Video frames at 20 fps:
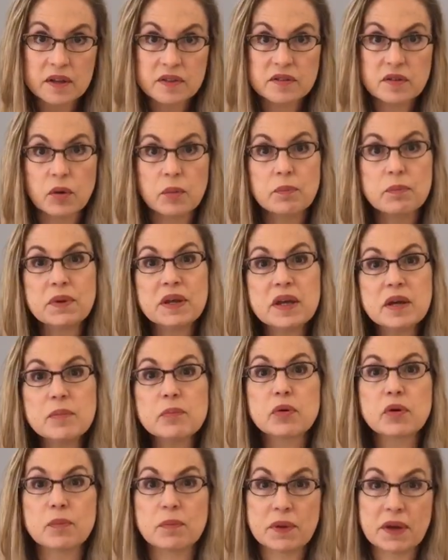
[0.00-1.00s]
So be
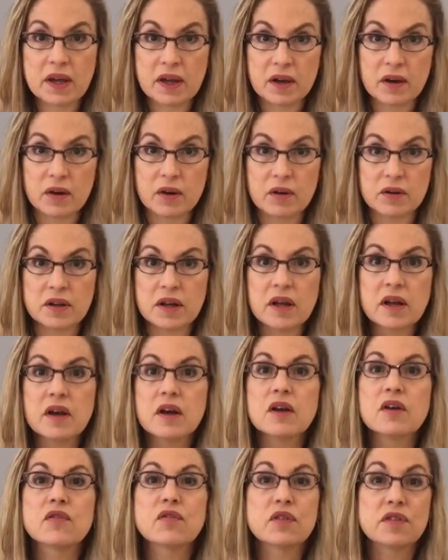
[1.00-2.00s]
prepared
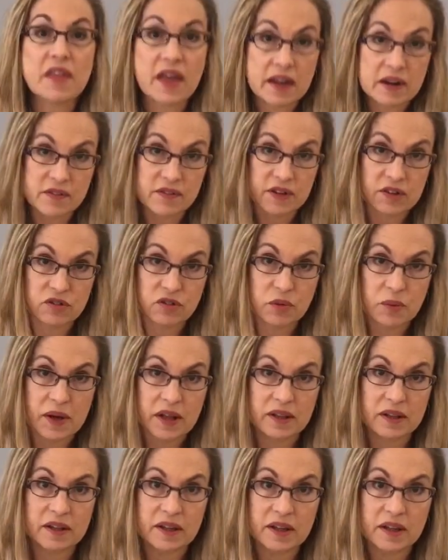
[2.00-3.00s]
for that
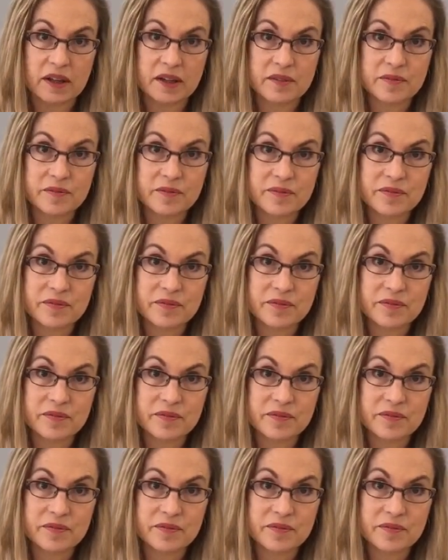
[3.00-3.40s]
eventuality.